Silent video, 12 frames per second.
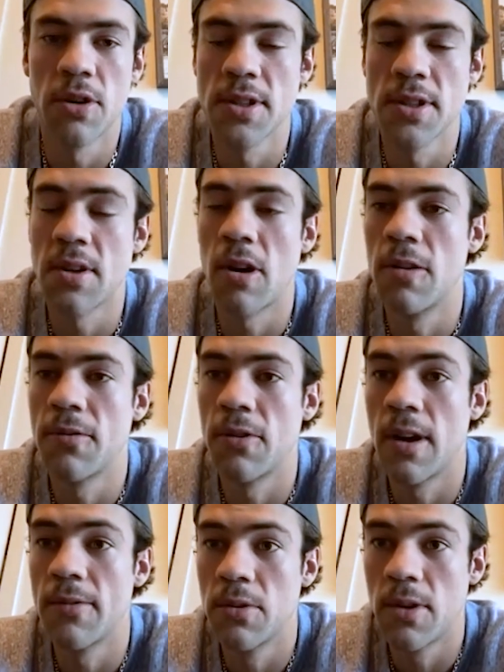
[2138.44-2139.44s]
know it's hard for
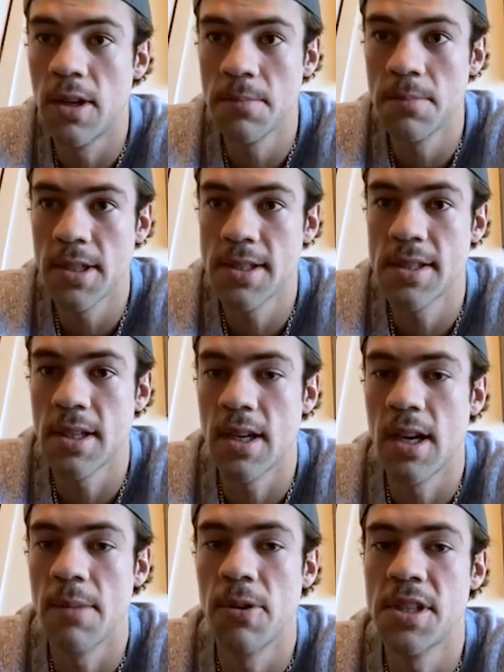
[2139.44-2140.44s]
everyone, but I
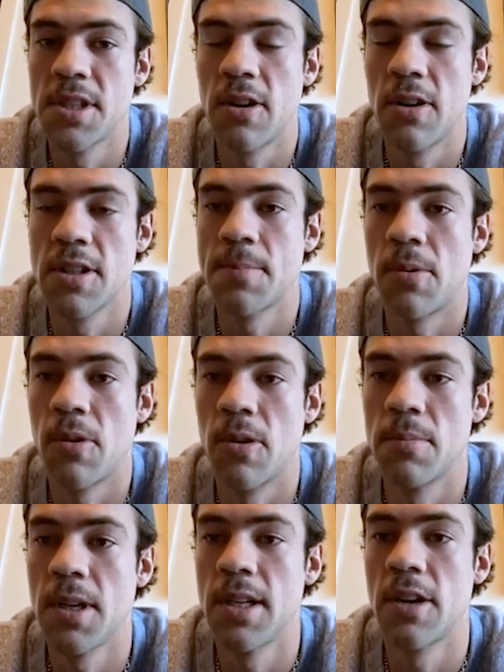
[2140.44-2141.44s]
appreciate all the
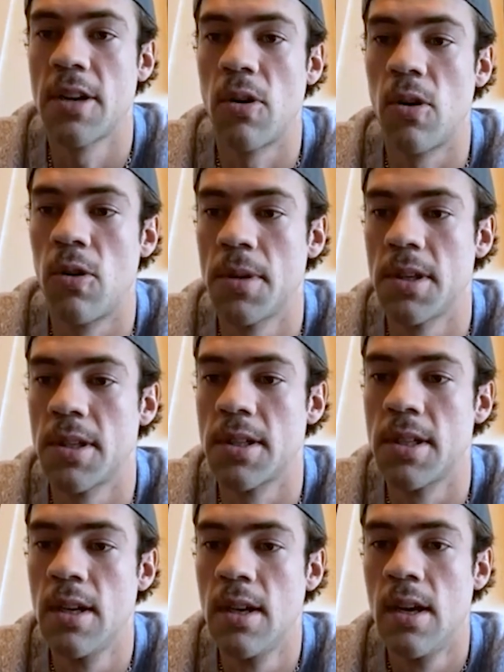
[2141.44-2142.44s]
support being at home. And
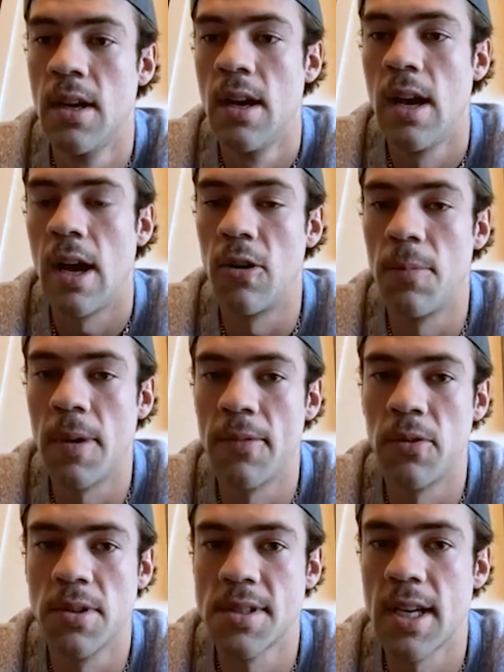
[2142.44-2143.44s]
I hope
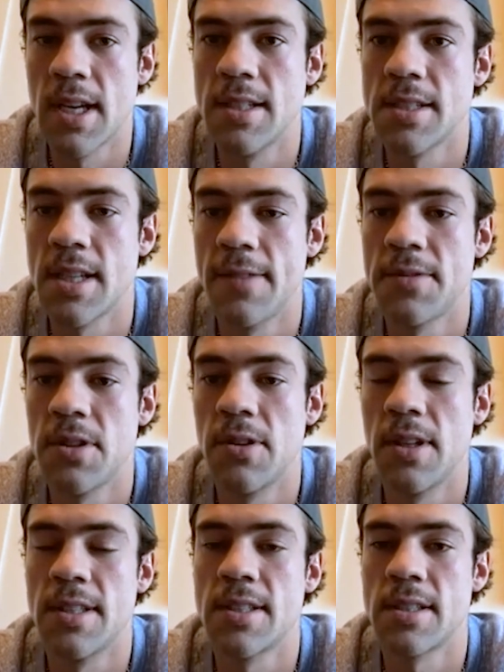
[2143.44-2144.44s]
everyone's staying safe
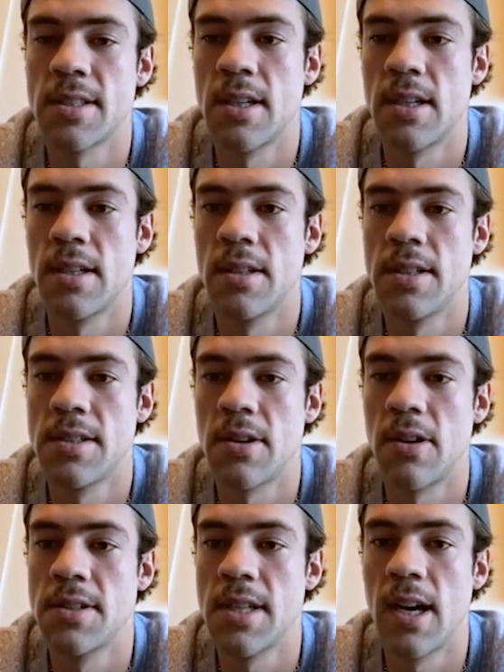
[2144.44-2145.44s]
during these
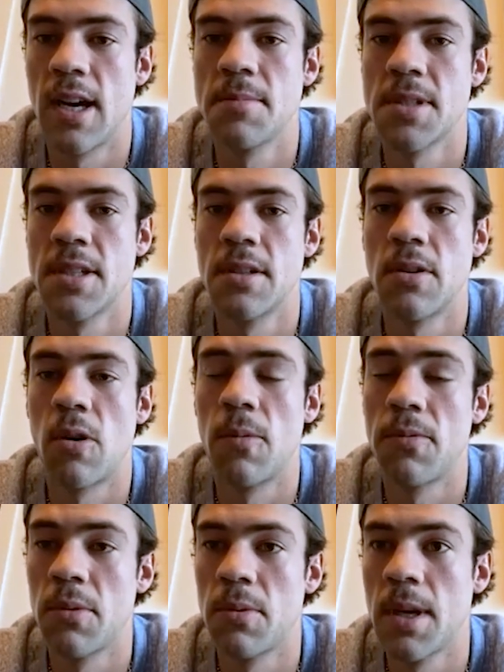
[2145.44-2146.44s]
hard times. And
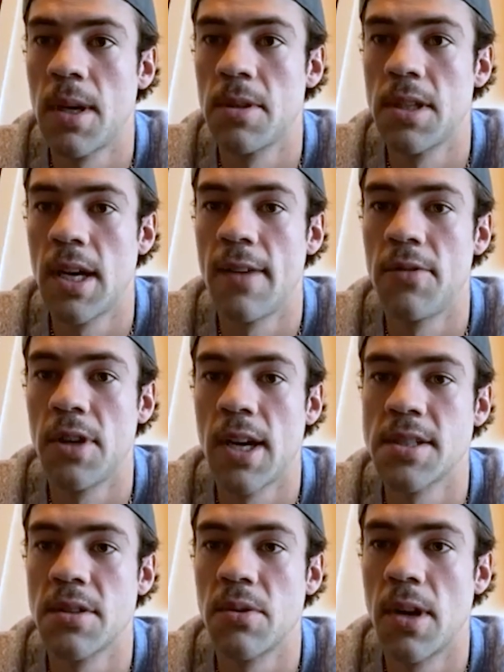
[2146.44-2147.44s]
hopefully we'll be able to have you
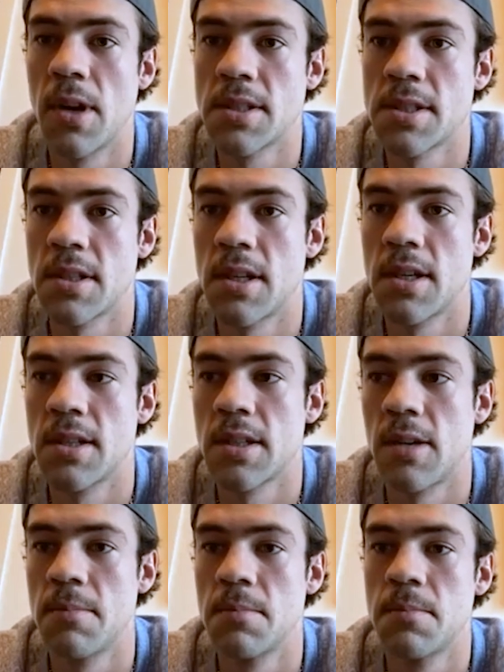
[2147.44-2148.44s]
guys in the rinks
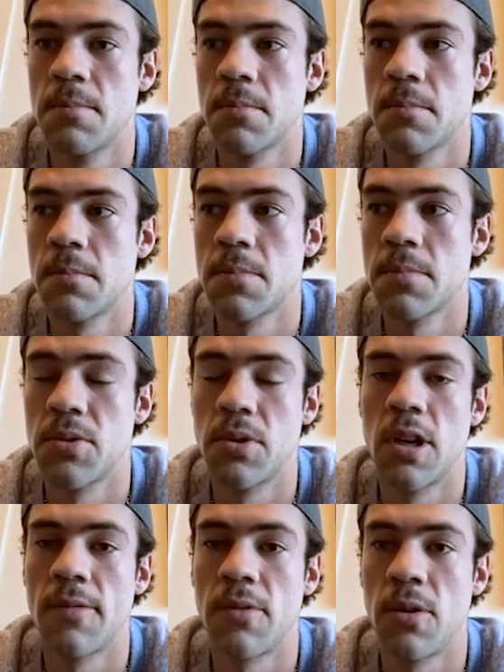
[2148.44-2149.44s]
come soon
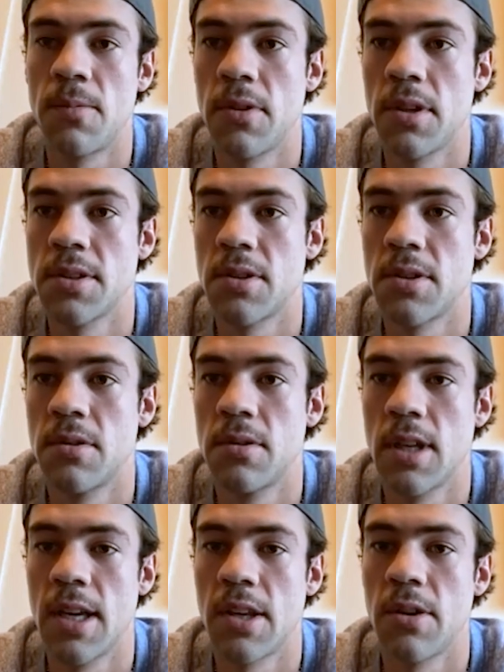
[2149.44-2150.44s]
enough, hopefully. So
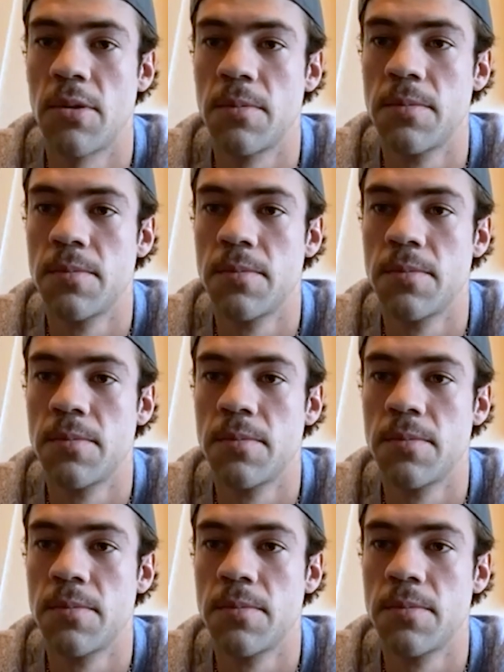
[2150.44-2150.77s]
thank you.